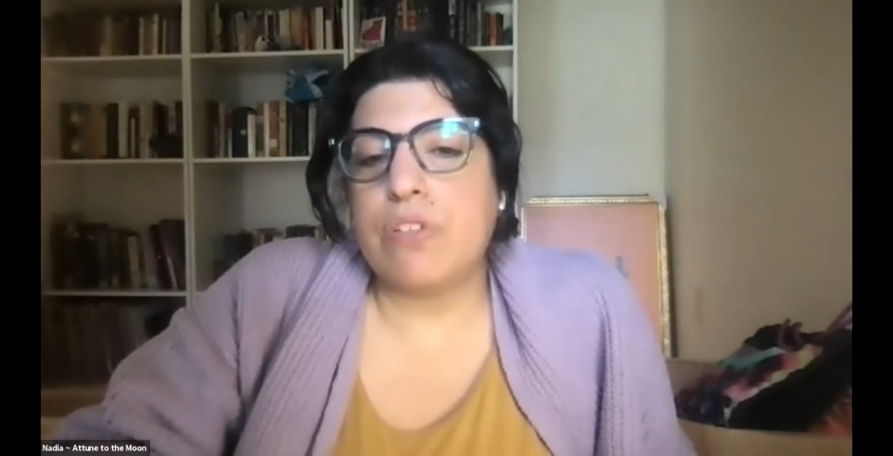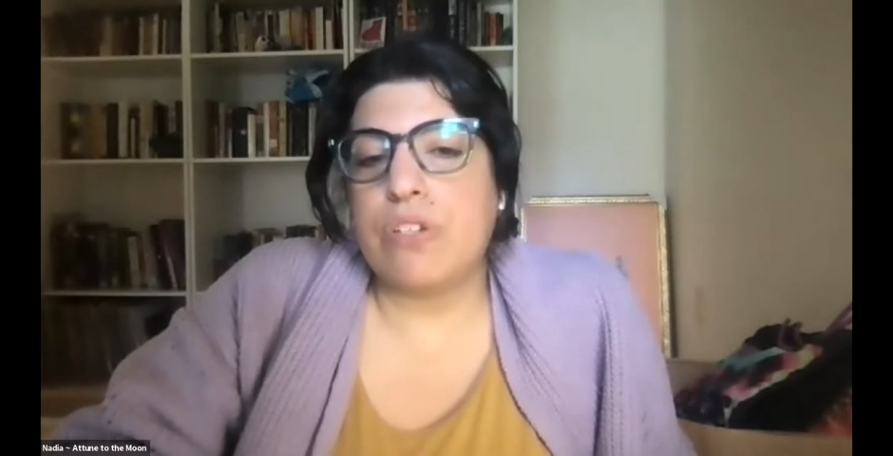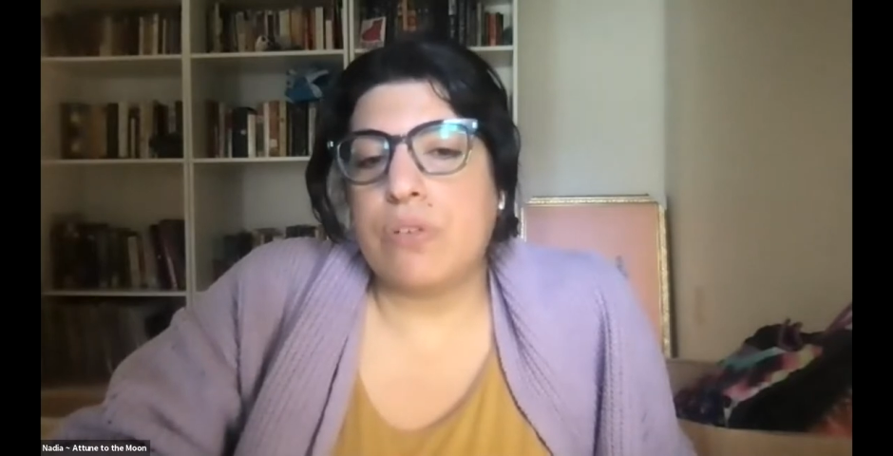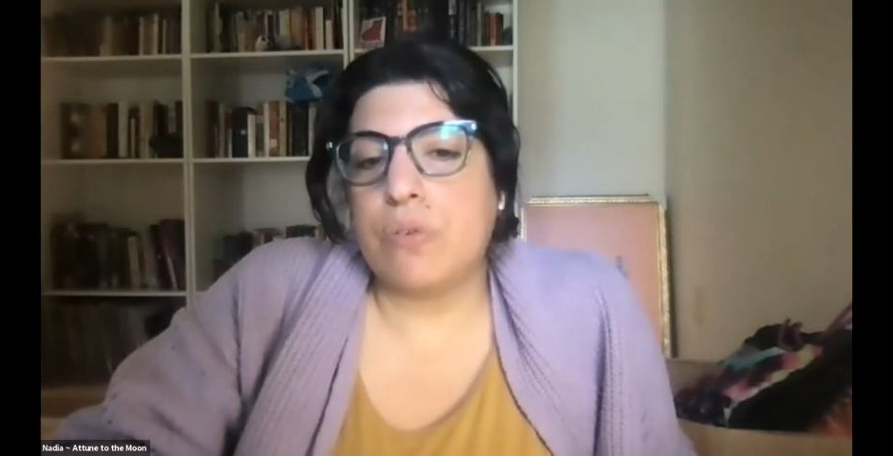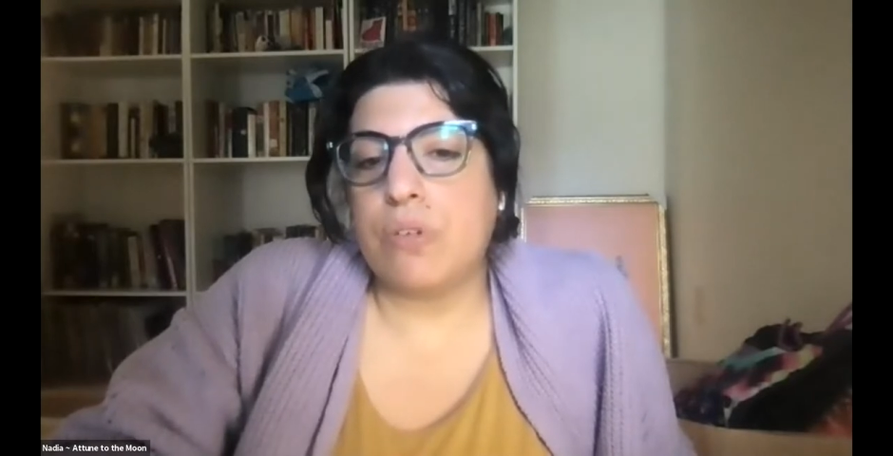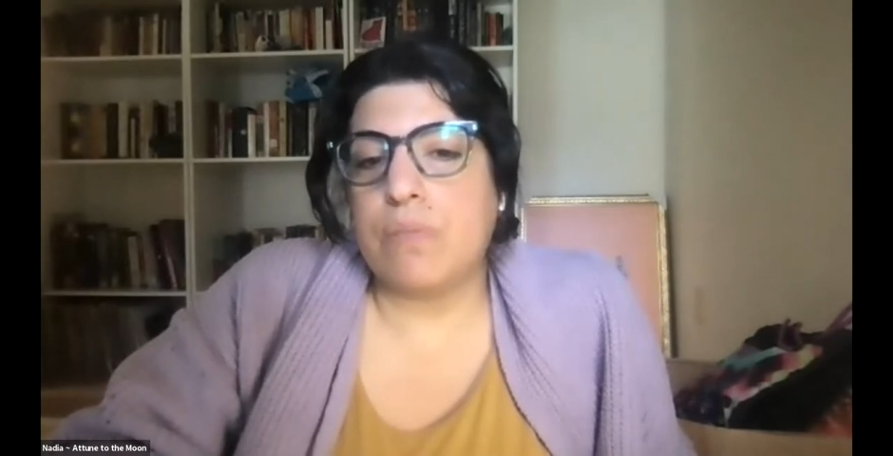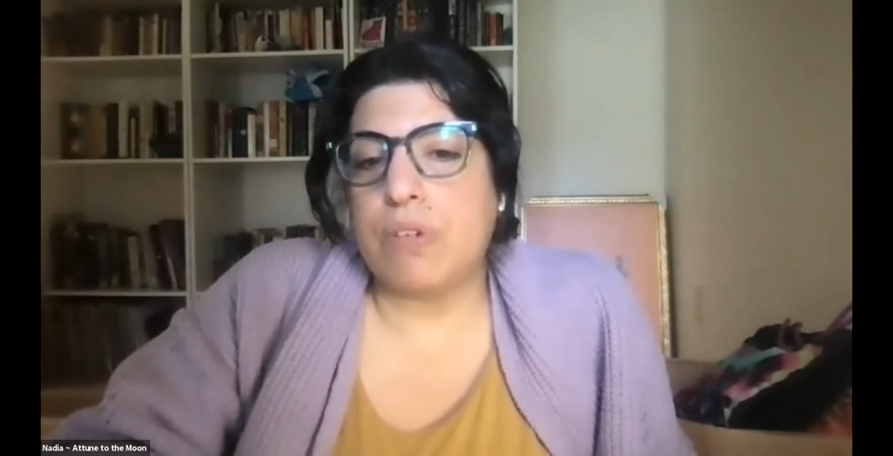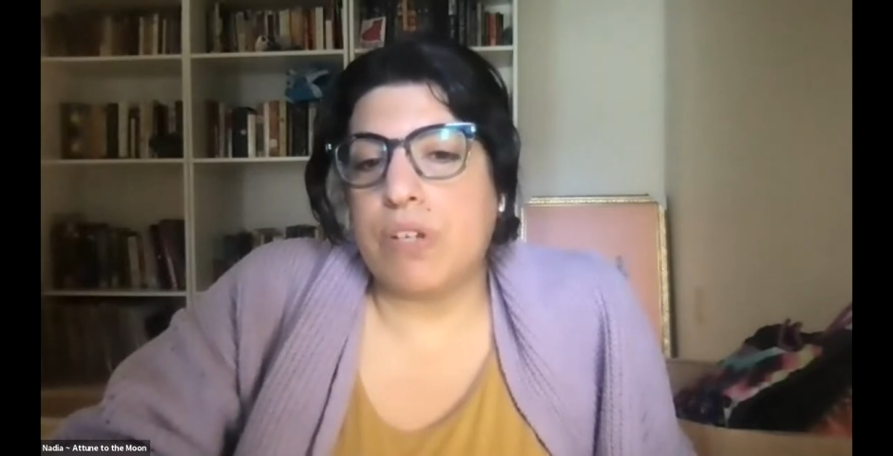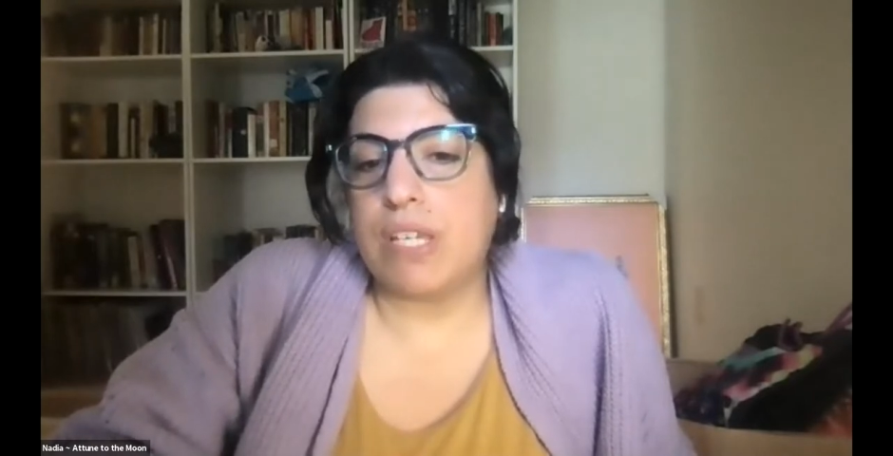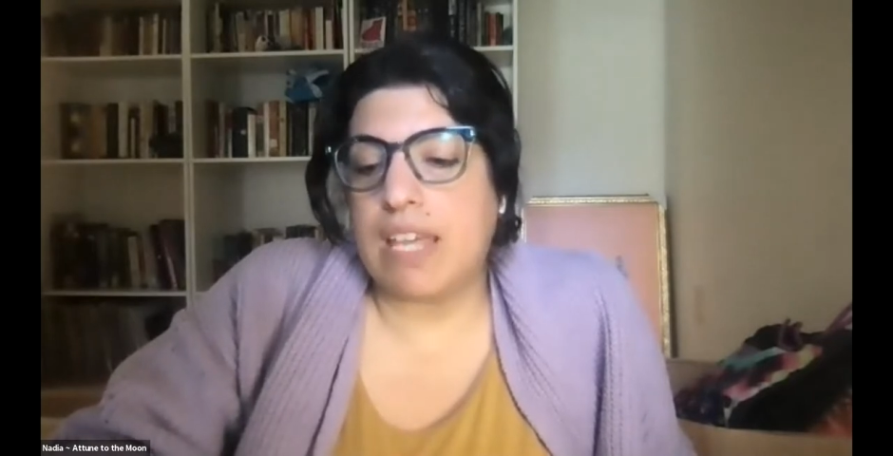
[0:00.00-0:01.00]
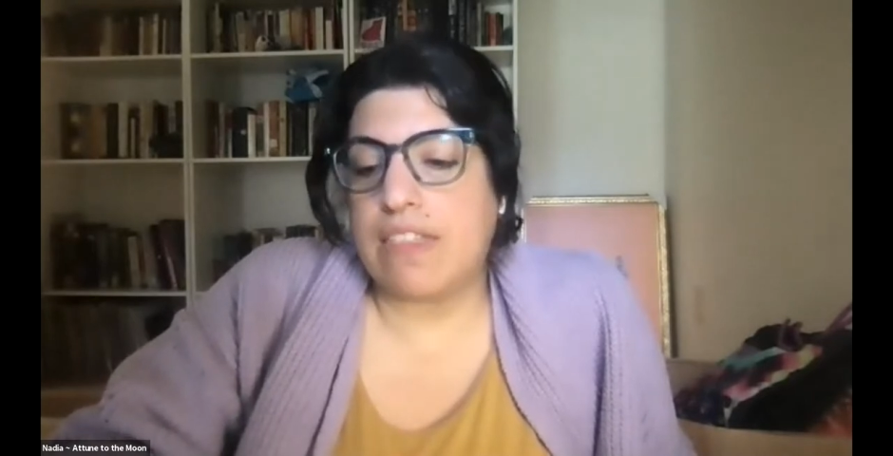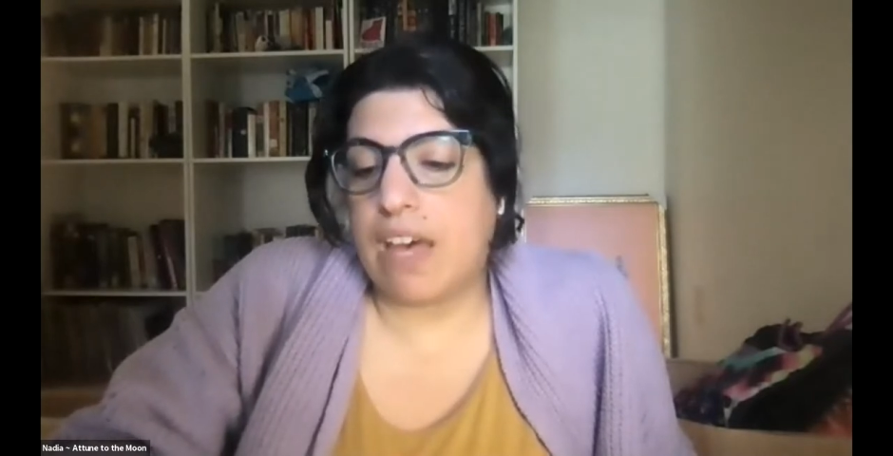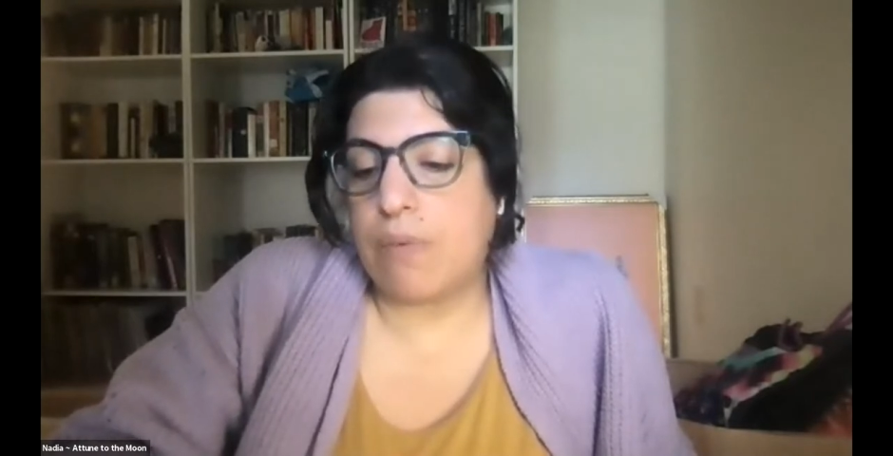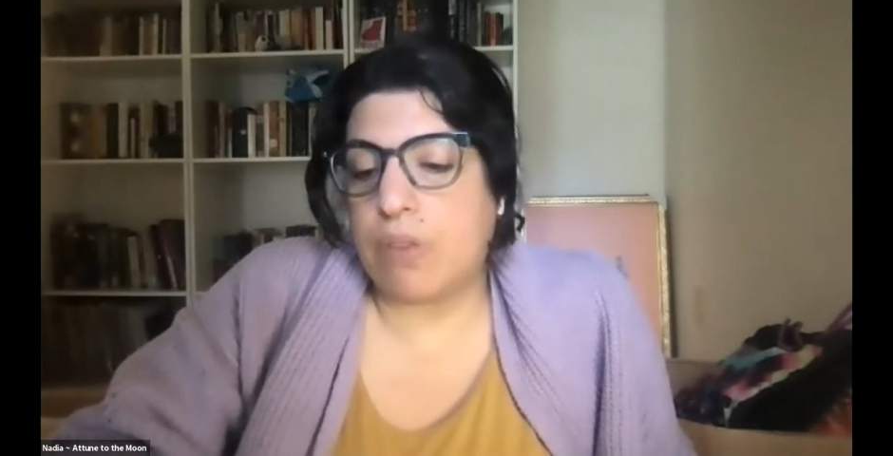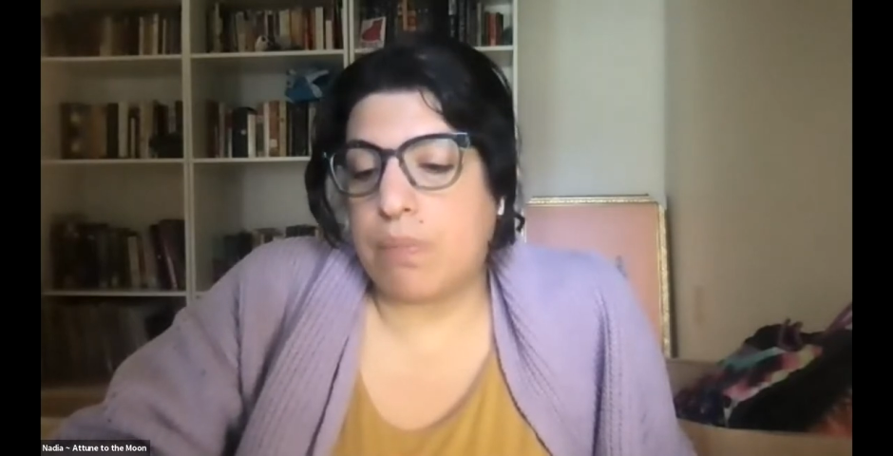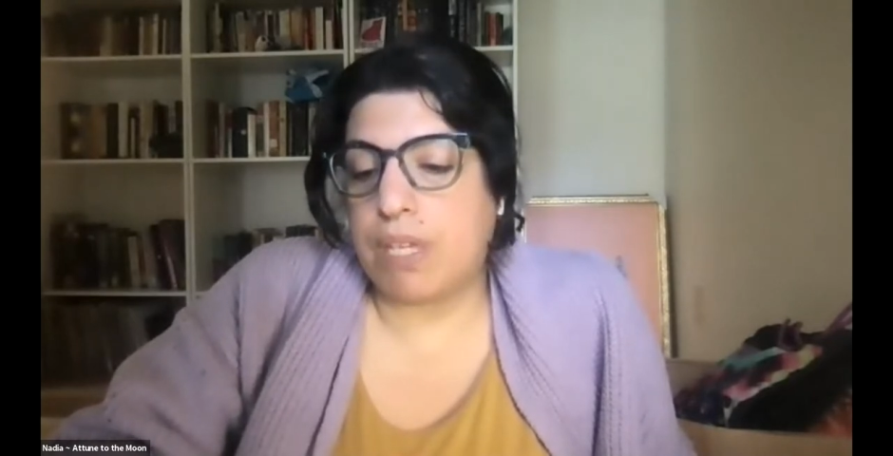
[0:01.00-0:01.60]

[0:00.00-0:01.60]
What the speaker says: to communicate that with